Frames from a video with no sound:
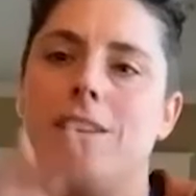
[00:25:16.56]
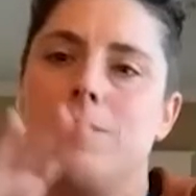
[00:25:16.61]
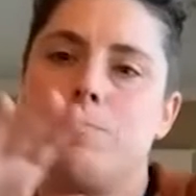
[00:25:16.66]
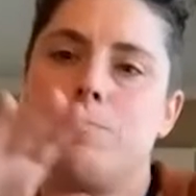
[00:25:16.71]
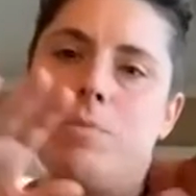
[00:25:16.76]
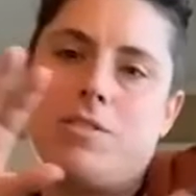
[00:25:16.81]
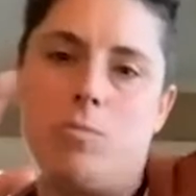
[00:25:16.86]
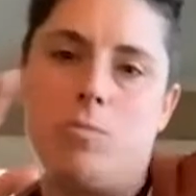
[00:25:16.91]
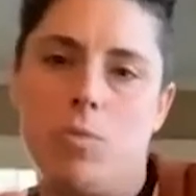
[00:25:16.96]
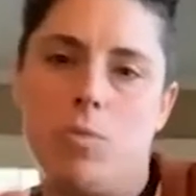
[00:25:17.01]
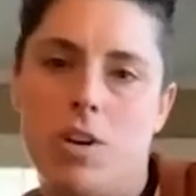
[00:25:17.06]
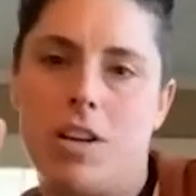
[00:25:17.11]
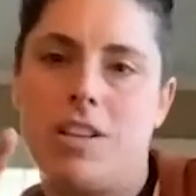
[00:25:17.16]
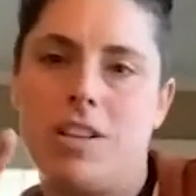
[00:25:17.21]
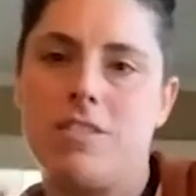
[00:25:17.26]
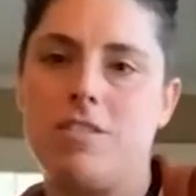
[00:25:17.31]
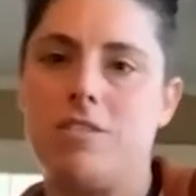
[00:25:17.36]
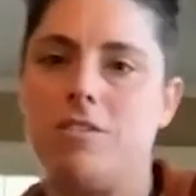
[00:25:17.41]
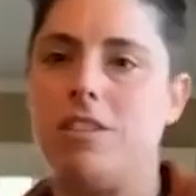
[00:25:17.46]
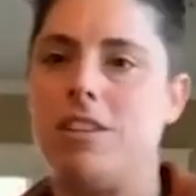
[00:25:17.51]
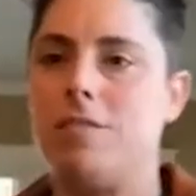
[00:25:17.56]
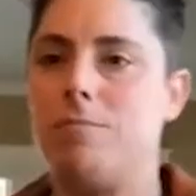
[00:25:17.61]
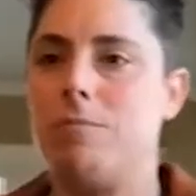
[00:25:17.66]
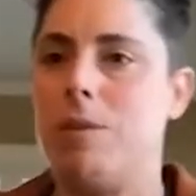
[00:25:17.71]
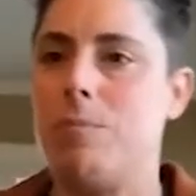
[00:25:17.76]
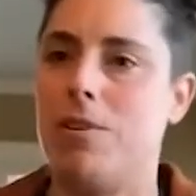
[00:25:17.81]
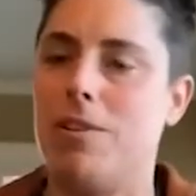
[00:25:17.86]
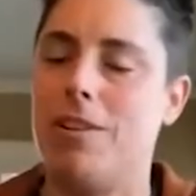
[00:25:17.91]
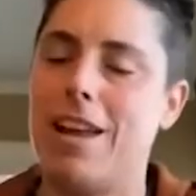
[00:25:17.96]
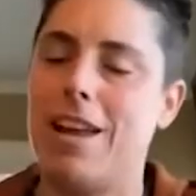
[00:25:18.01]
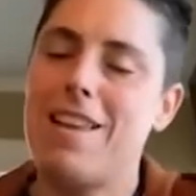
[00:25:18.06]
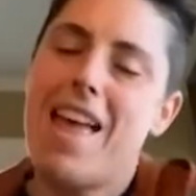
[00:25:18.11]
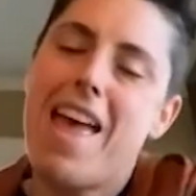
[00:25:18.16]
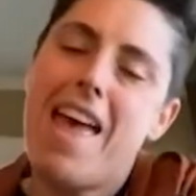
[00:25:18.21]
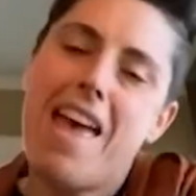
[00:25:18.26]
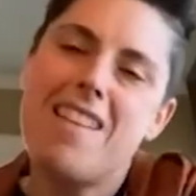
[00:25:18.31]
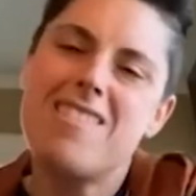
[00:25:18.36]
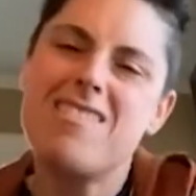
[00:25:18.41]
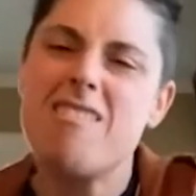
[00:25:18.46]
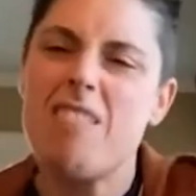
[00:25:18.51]
I put some work into it. People are like,
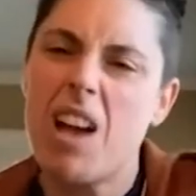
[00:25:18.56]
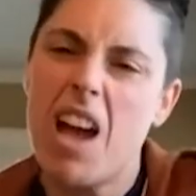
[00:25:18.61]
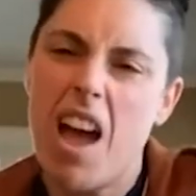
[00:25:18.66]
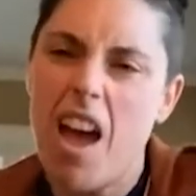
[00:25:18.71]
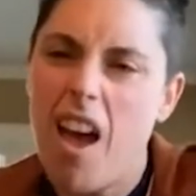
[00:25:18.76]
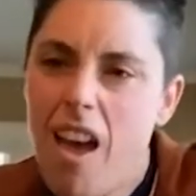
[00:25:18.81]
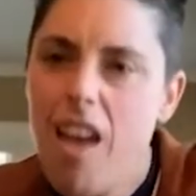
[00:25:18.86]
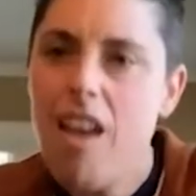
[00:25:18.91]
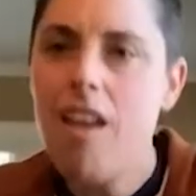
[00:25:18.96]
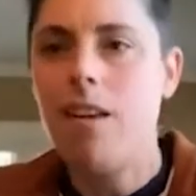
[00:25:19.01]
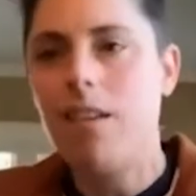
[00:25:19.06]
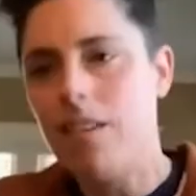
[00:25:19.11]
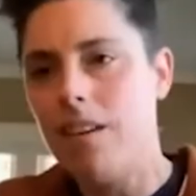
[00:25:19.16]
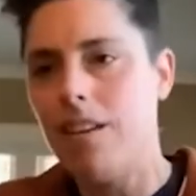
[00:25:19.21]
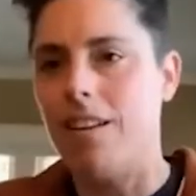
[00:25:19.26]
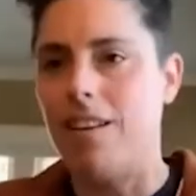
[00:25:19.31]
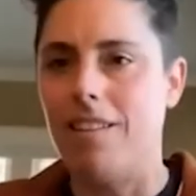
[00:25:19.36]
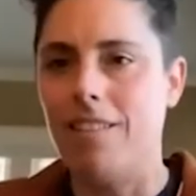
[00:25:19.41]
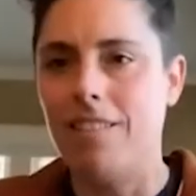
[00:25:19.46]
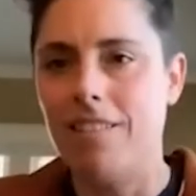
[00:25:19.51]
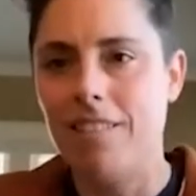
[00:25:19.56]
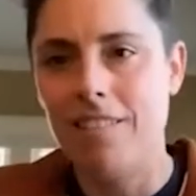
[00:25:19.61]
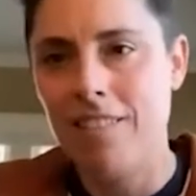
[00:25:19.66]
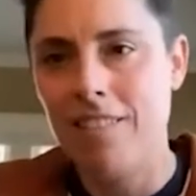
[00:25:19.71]
it's okay. You know?